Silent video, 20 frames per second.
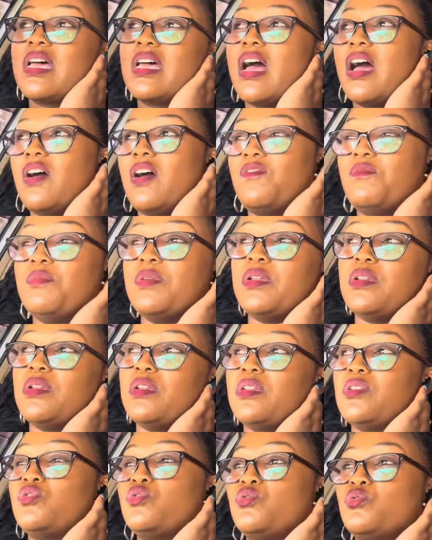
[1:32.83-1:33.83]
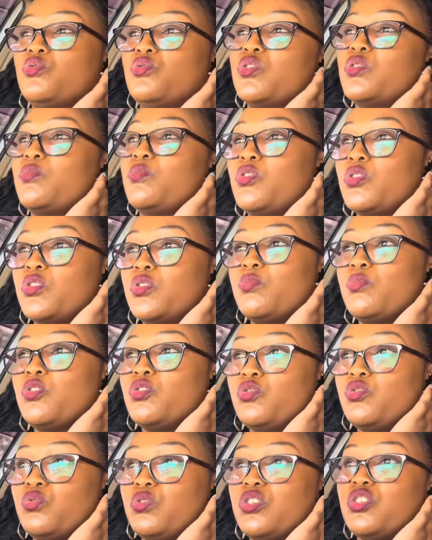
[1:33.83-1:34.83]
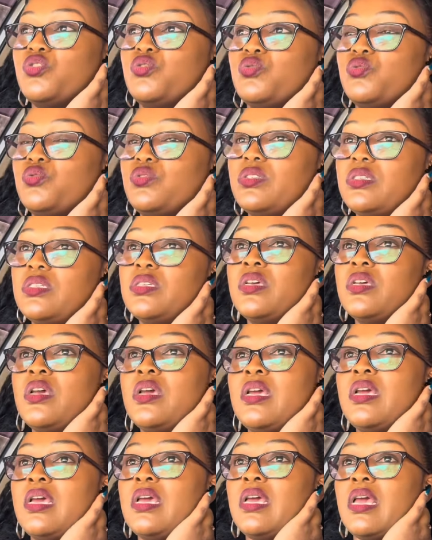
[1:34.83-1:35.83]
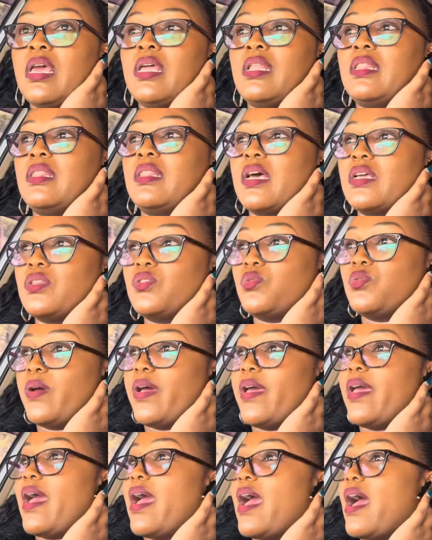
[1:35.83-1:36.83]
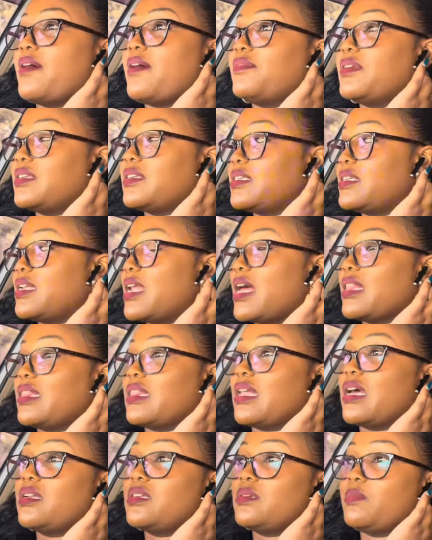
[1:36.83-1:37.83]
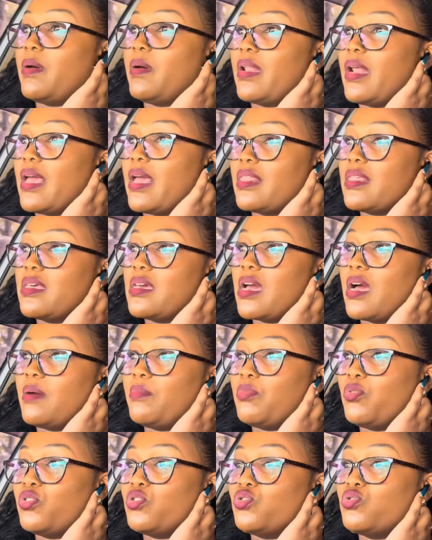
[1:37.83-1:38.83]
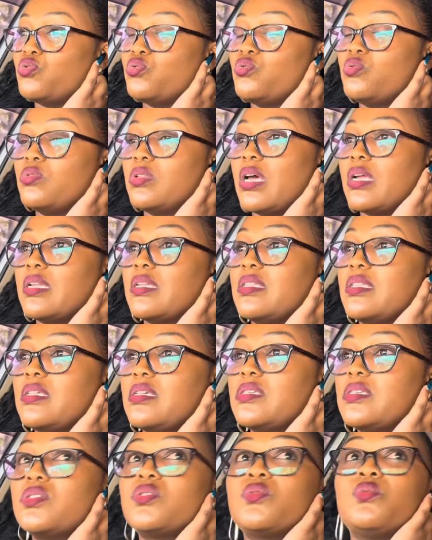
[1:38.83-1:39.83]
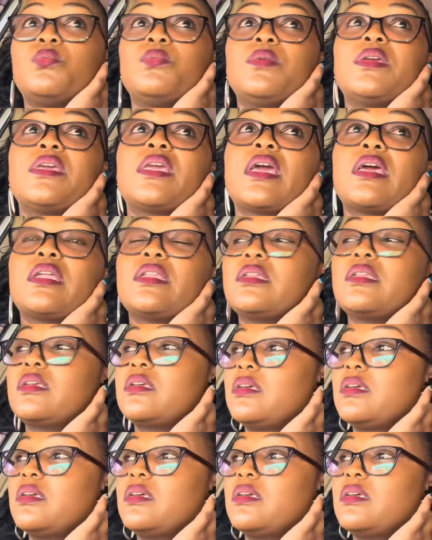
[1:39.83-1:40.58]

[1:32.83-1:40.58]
have been too small small two issues and that's why I haven't done that but I think I'm going to do that this weekend